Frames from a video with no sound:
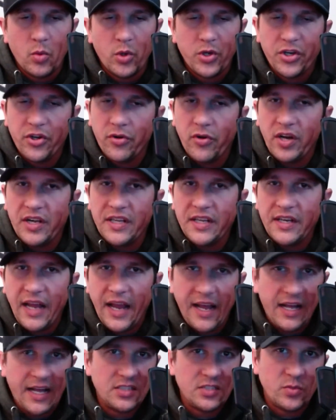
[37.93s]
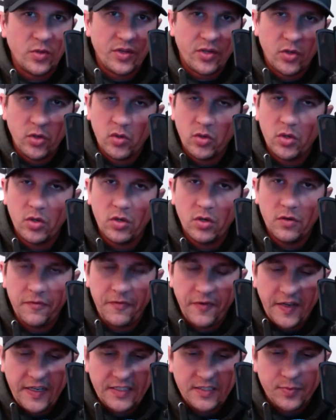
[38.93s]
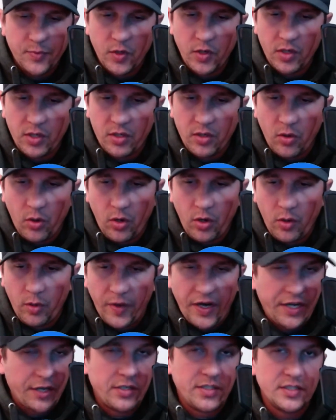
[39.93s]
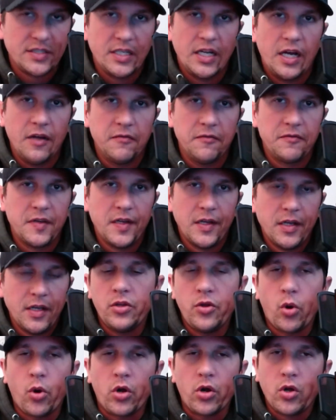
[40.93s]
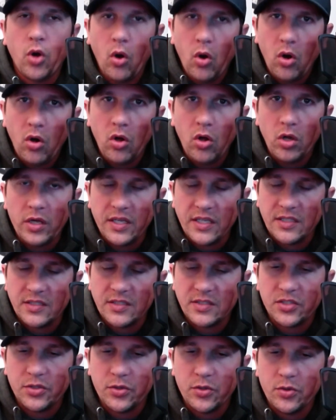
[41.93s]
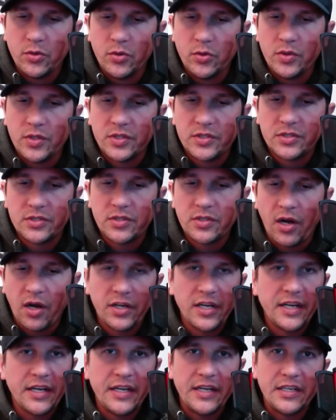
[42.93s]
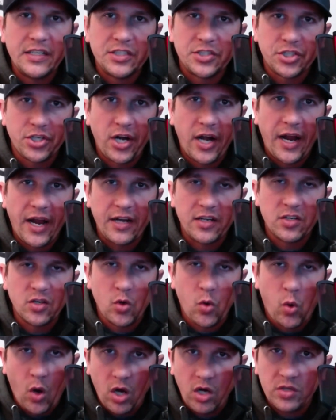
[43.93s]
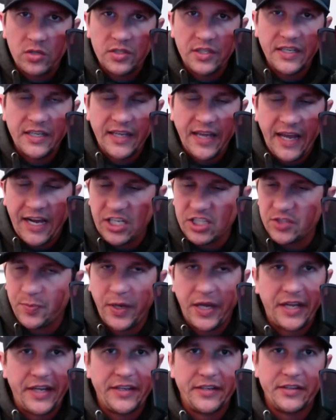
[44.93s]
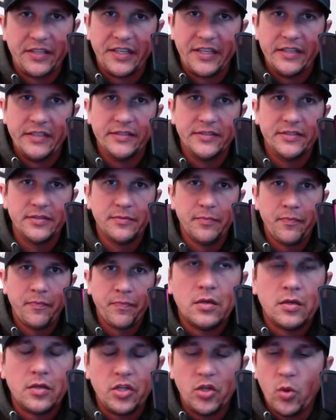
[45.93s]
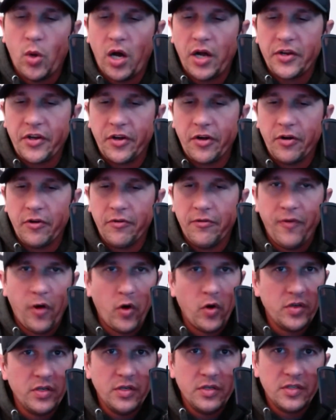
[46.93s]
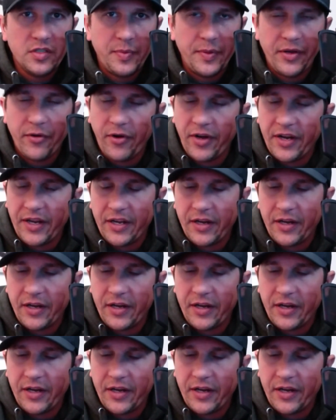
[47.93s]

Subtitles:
you're running ads with Google, Facebook, or Microsoft, your goal is to target and attract quality cash-paying leads. You want your phone to be ringing